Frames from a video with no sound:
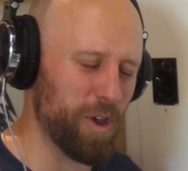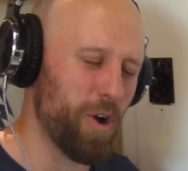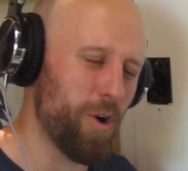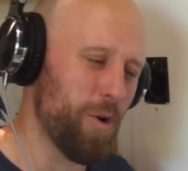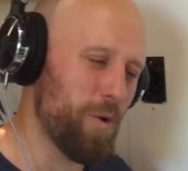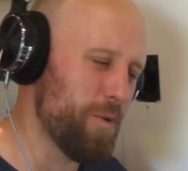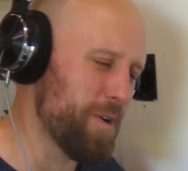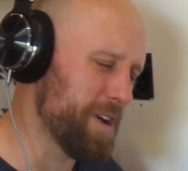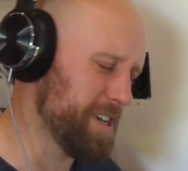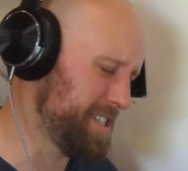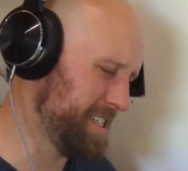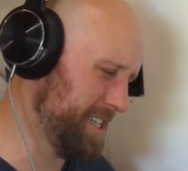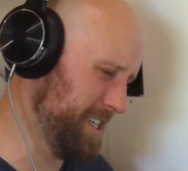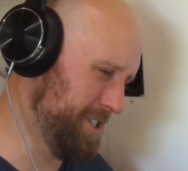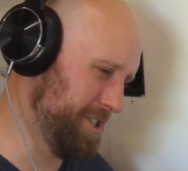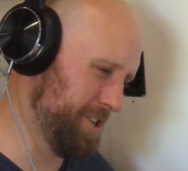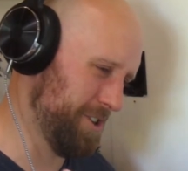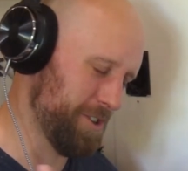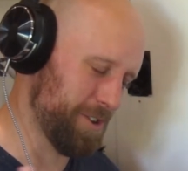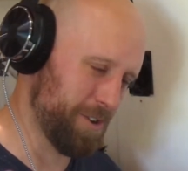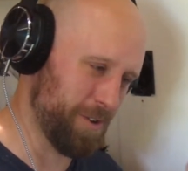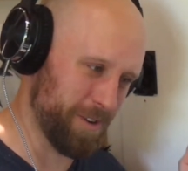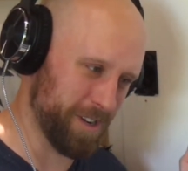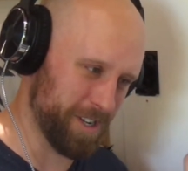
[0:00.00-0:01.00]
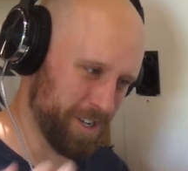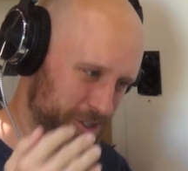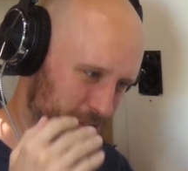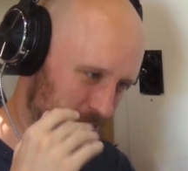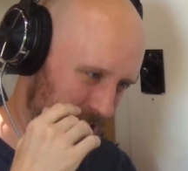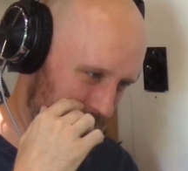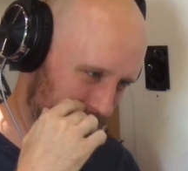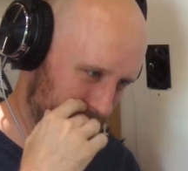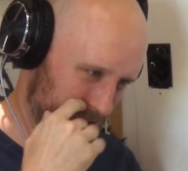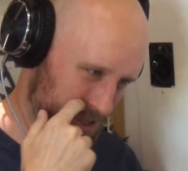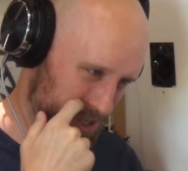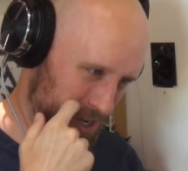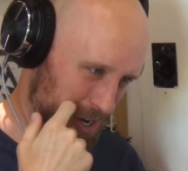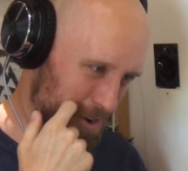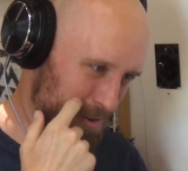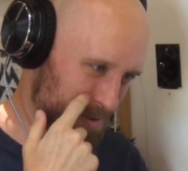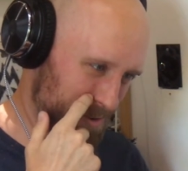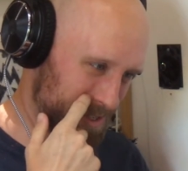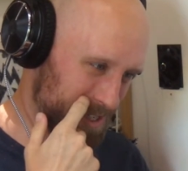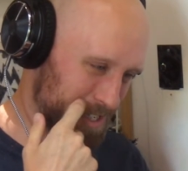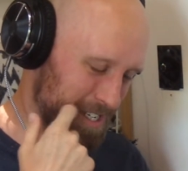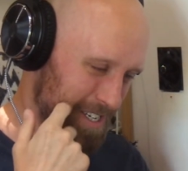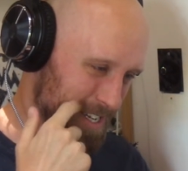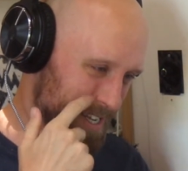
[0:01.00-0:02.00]
always see each other going to Trader
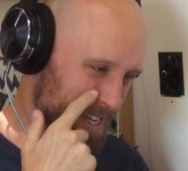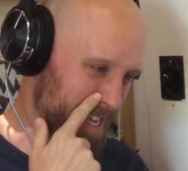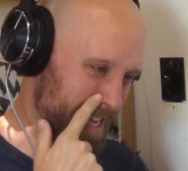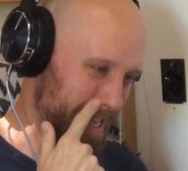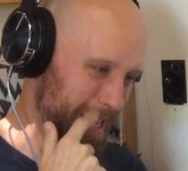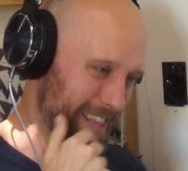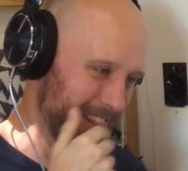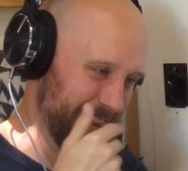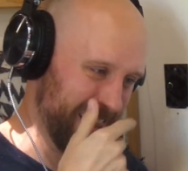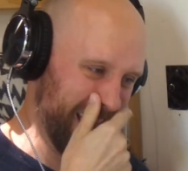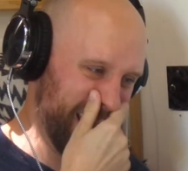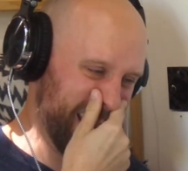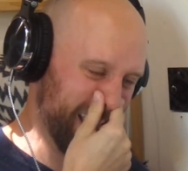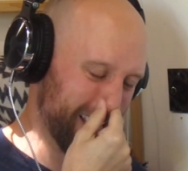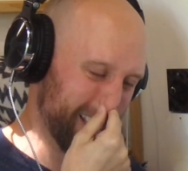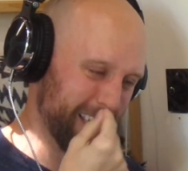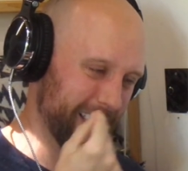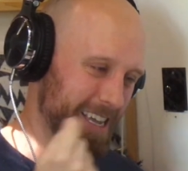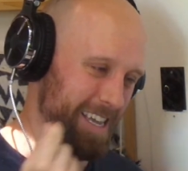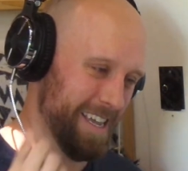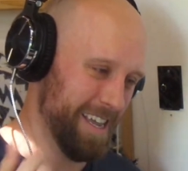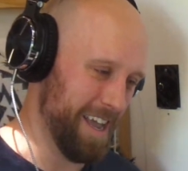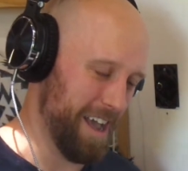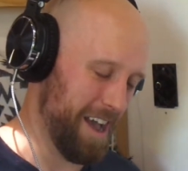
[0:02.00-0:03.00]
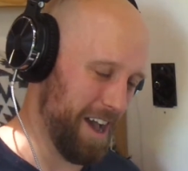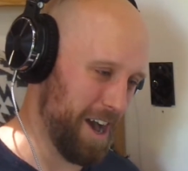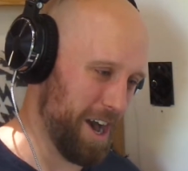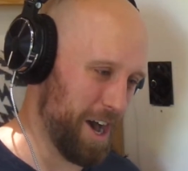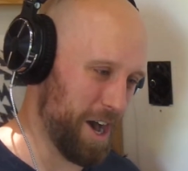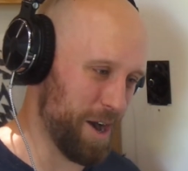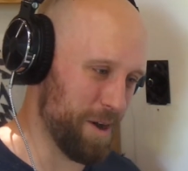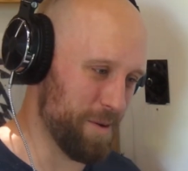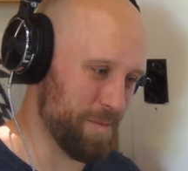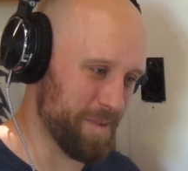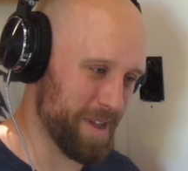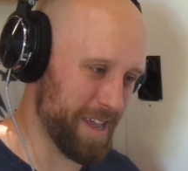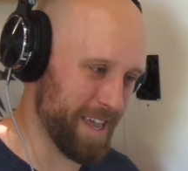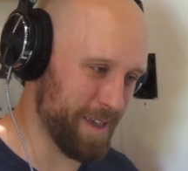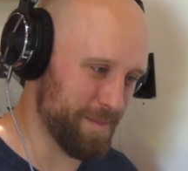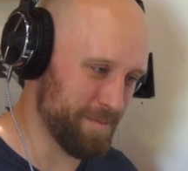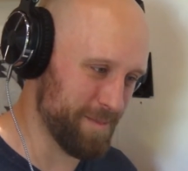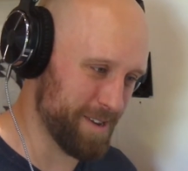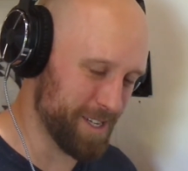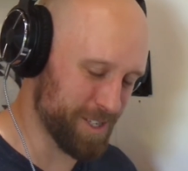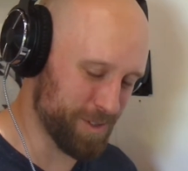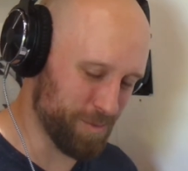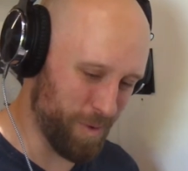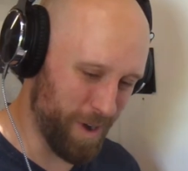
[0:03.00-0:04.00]
Joe's, and like him
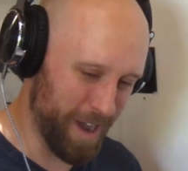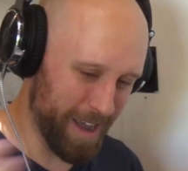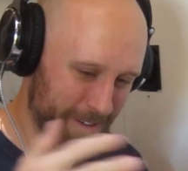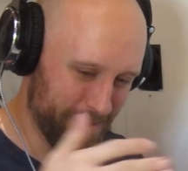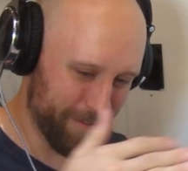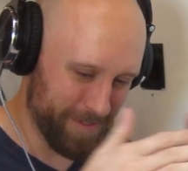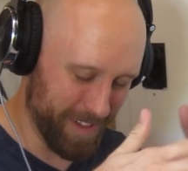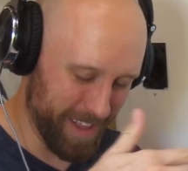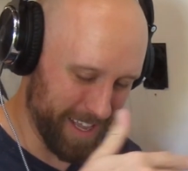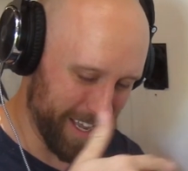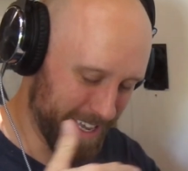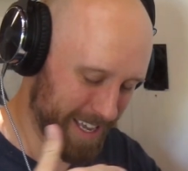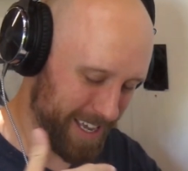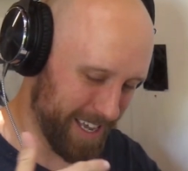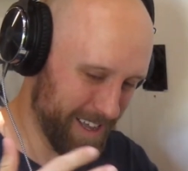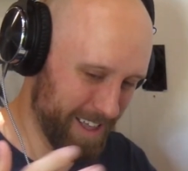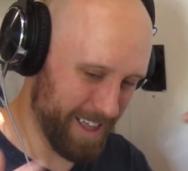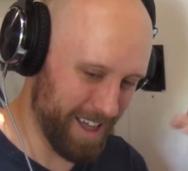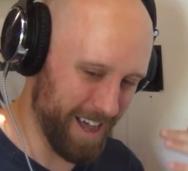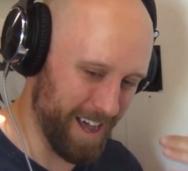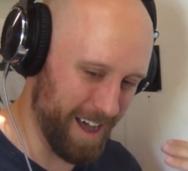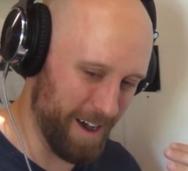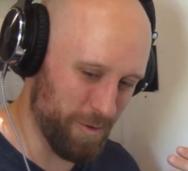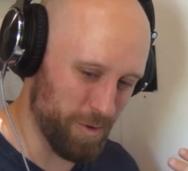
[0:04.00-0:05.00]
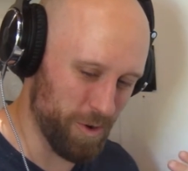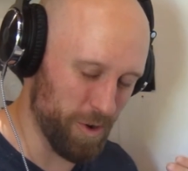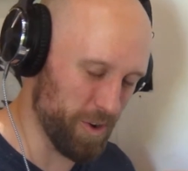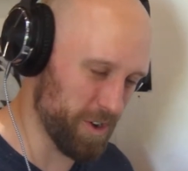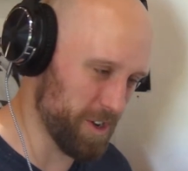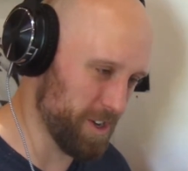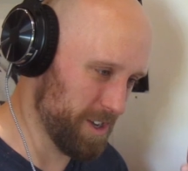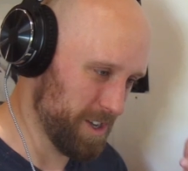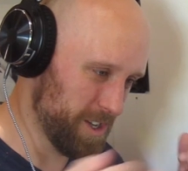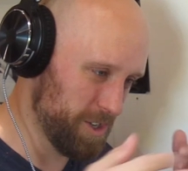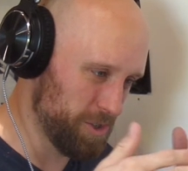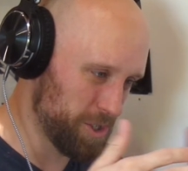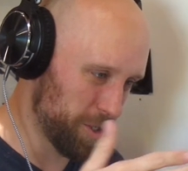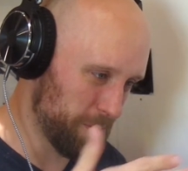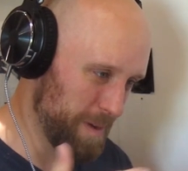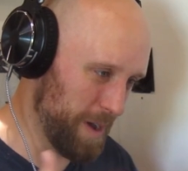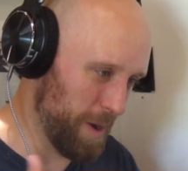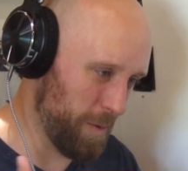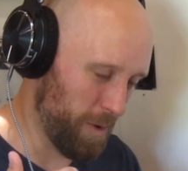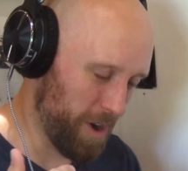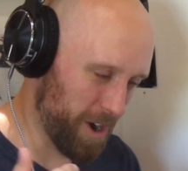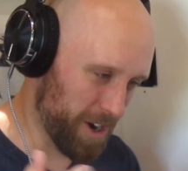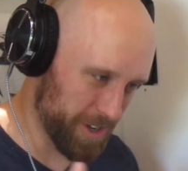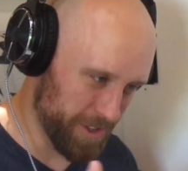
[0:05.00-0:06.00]
and his wife used to be
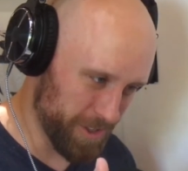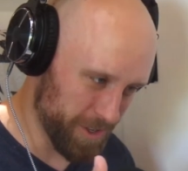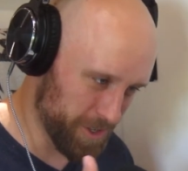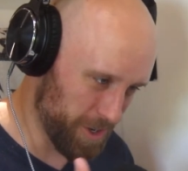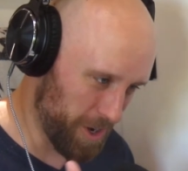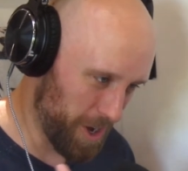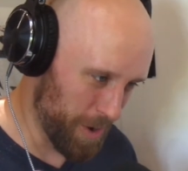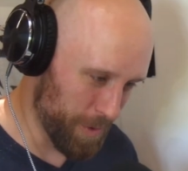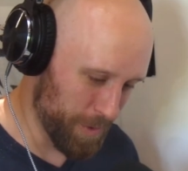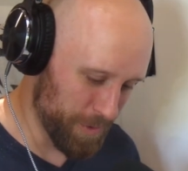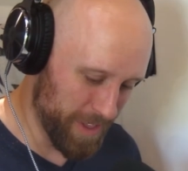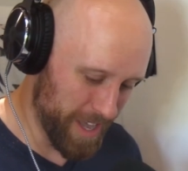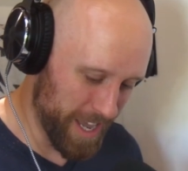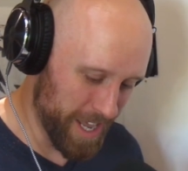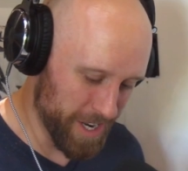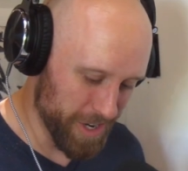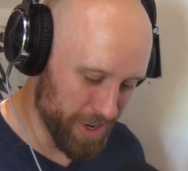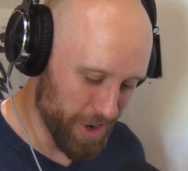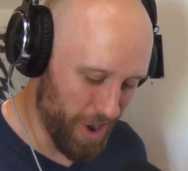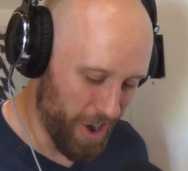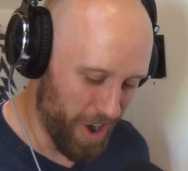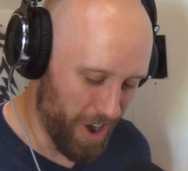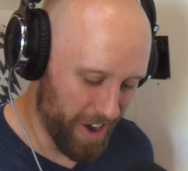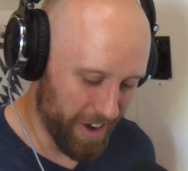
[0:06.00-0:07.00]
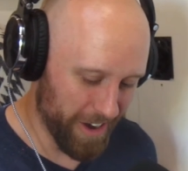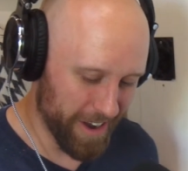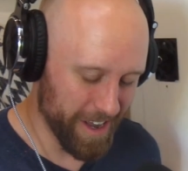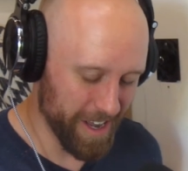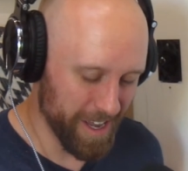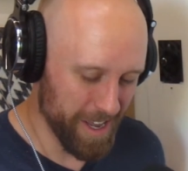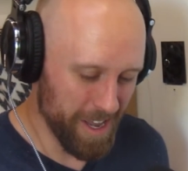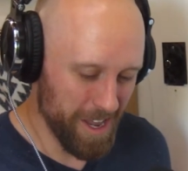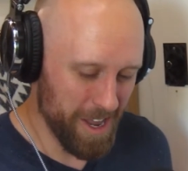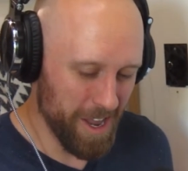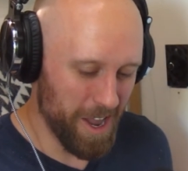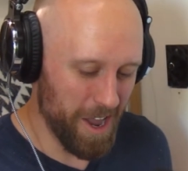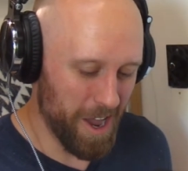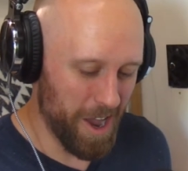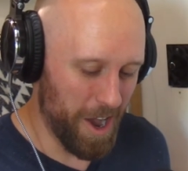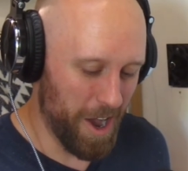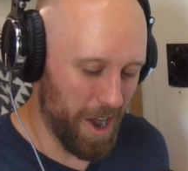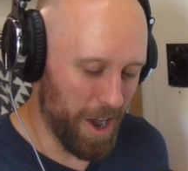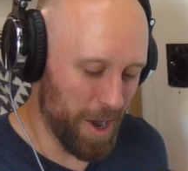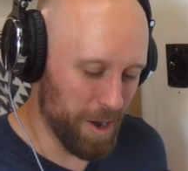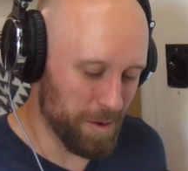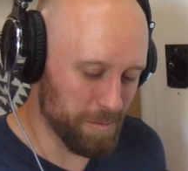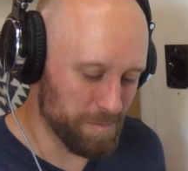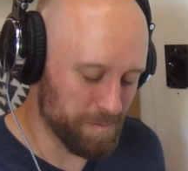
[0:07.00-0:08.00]
out walking their dog when they had a dog.
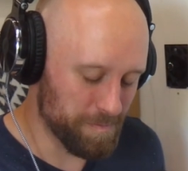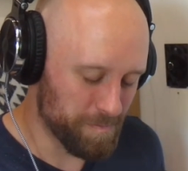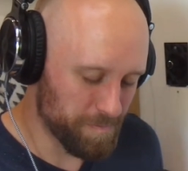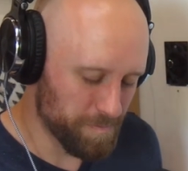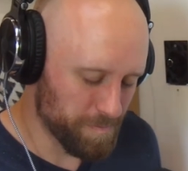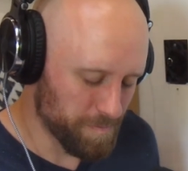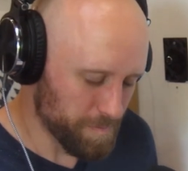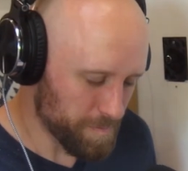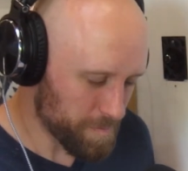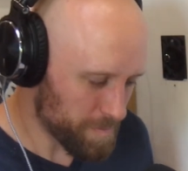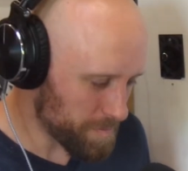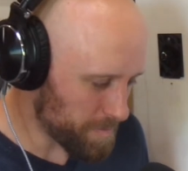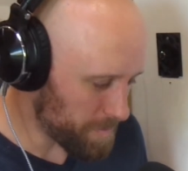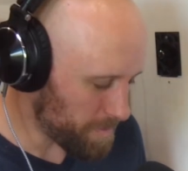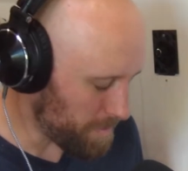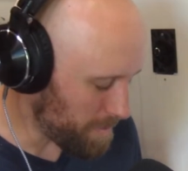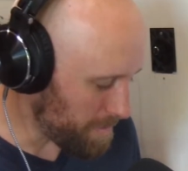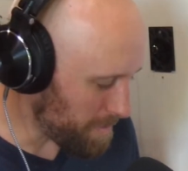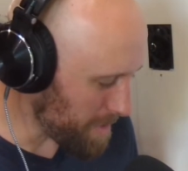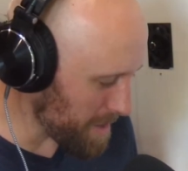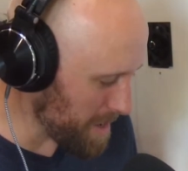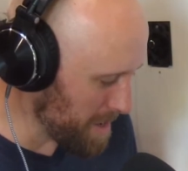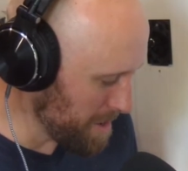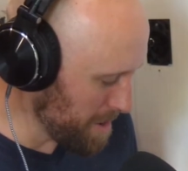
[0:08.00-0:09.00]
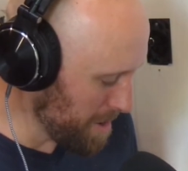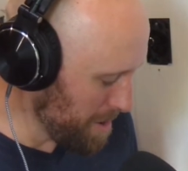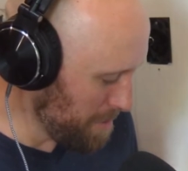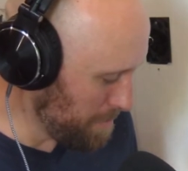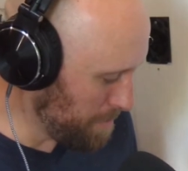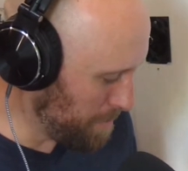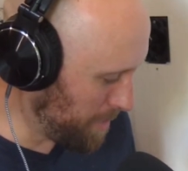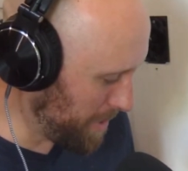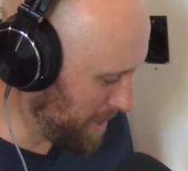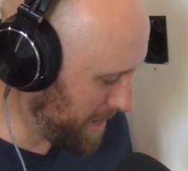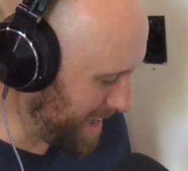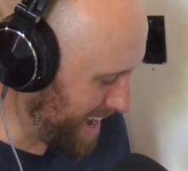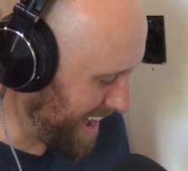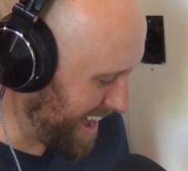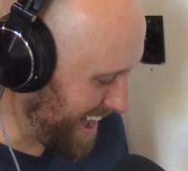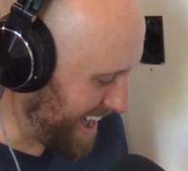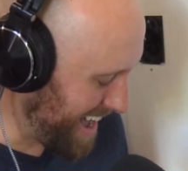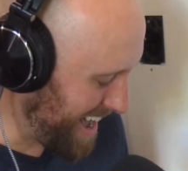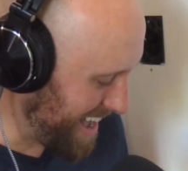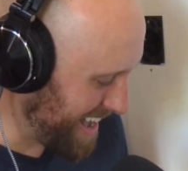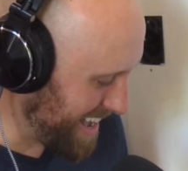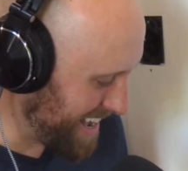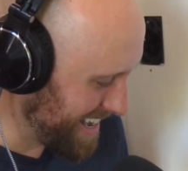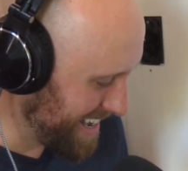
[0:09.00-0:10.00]
But
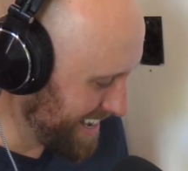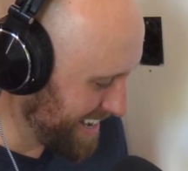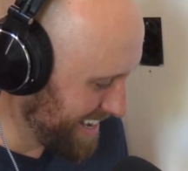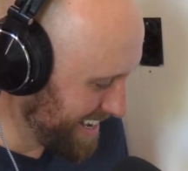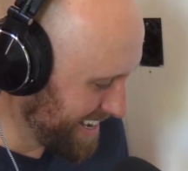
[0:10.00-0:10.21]
my